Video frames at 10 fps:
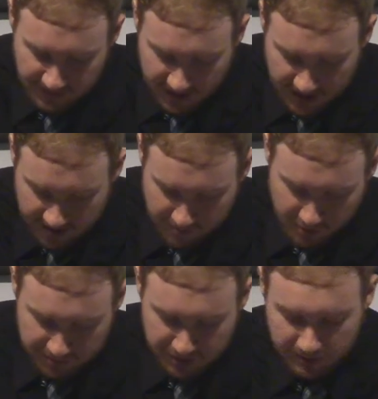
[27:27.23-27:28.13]

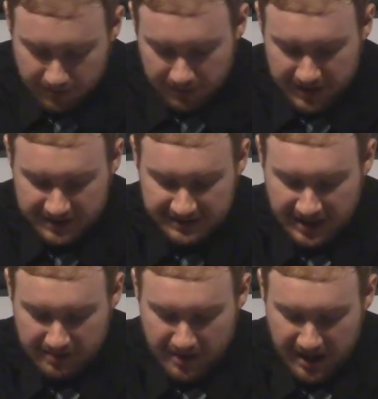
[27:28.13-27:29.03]
more beautiful than a
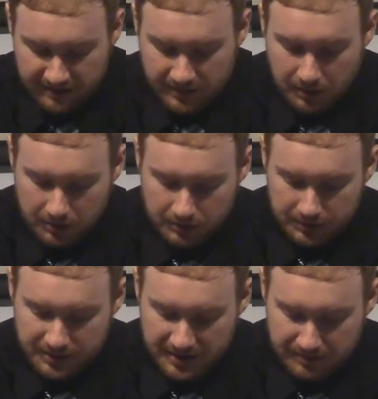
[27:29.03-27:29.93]
city made of
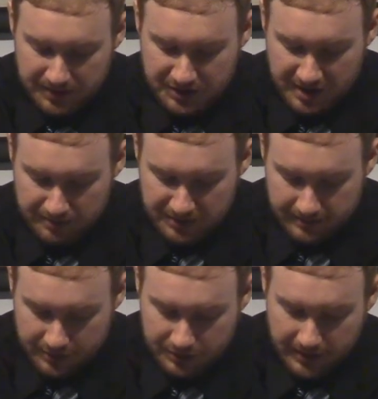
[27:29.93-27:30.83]
gold and with gems
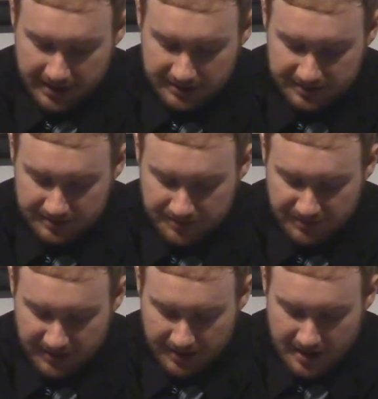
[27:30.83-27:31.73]
for streets.
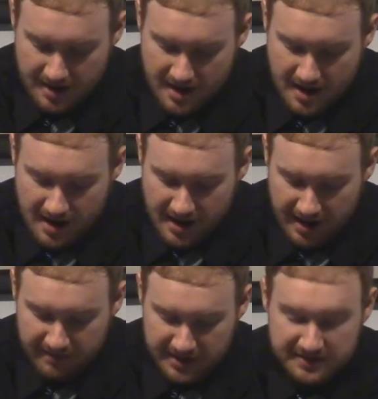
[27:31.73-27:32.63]

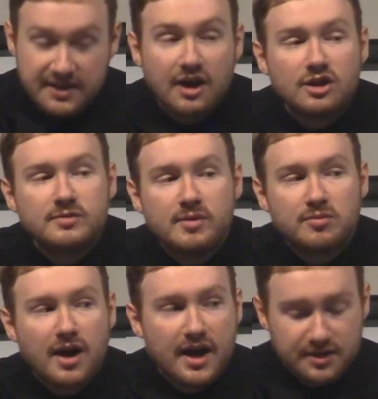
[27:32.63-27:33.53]
Heaven is the
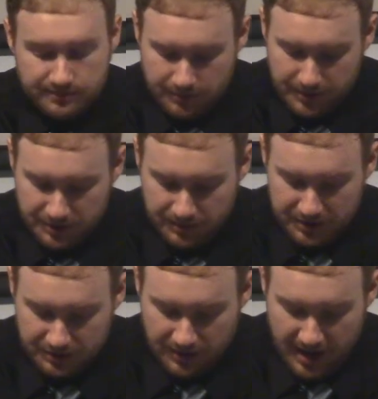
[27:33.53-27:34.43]
ultimate prize for which we
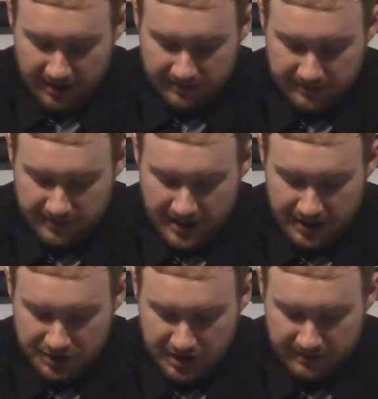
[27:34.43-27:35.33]
strive, and
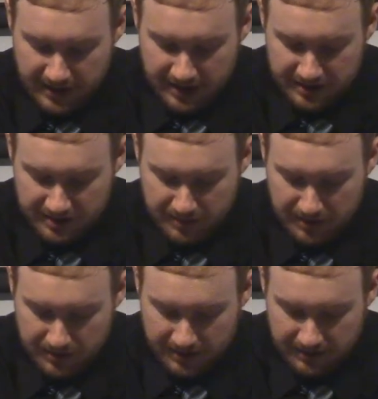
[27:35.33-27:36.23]
achieving it to
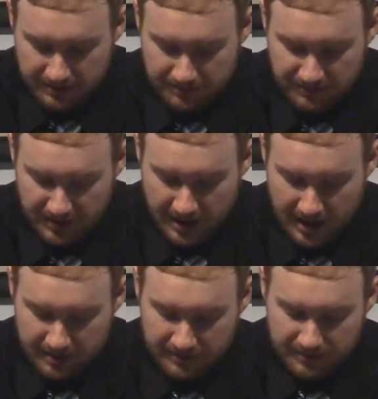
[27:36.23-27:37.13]
be with
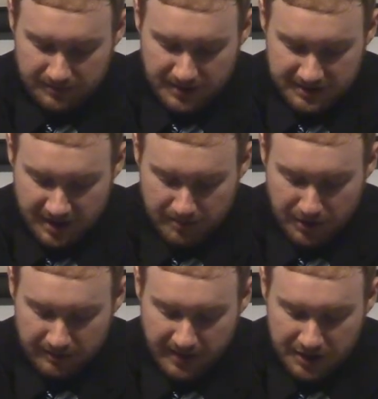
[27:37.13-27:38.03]
God is our
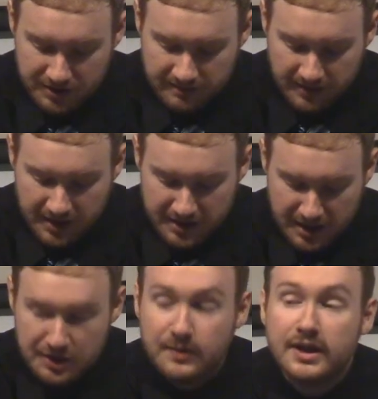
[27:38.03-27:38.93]
motivation for
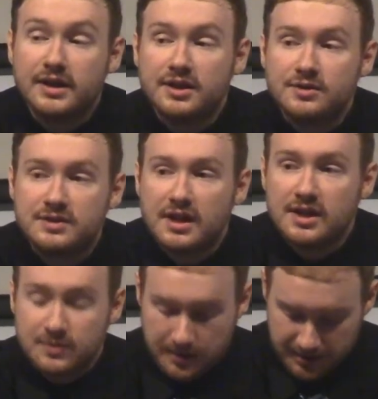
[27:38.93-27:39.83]
continuing in those
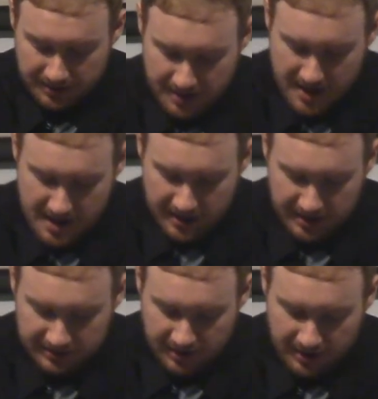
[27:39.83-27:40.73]
days where it
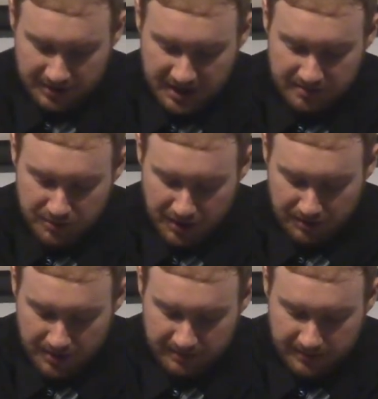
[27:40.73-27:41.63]
gets hard to keep
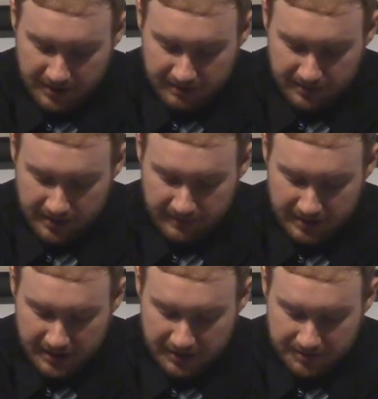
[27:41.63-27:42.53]
putting one foot in front of
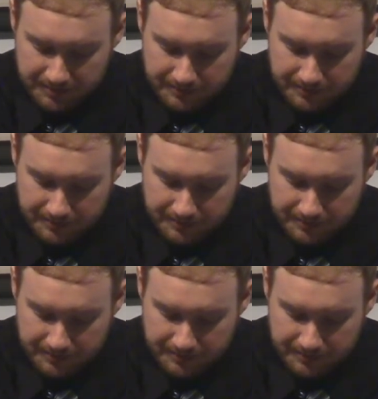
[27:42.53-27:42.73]
another.